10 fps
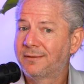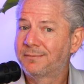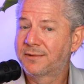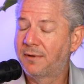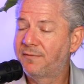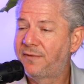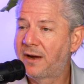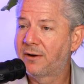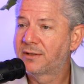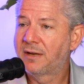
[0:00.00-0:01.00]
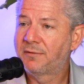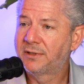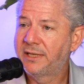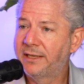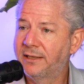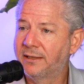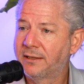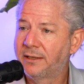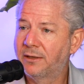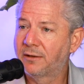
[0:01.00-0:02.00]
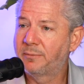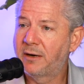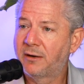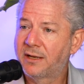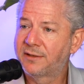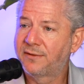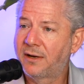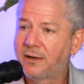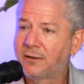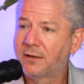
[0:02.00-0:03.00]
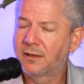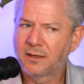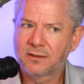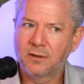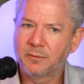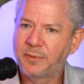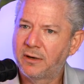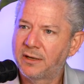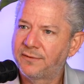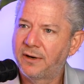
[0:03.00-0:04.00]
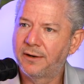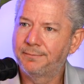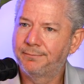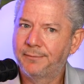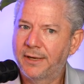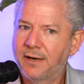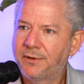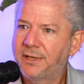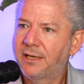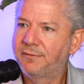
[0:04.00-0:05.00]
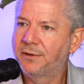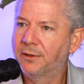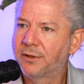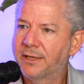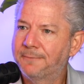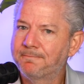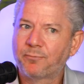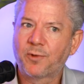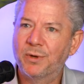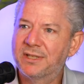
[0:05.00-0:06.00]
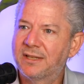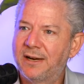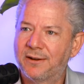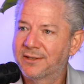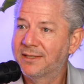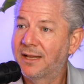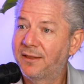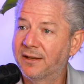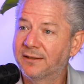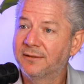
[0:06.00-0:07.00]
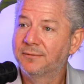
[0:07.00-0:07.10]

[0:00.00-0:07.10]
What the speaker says: Some fires never did. The Paradise Fire, I think it's called the Paradise Fire, they never did. If you look at what's there's nothing.